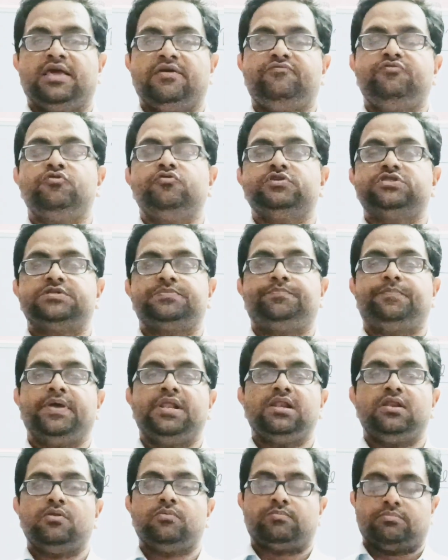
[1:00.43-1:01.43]
if you
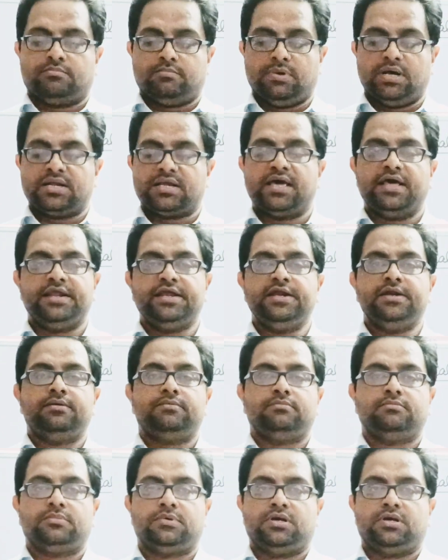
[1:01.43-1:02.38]
spill mercury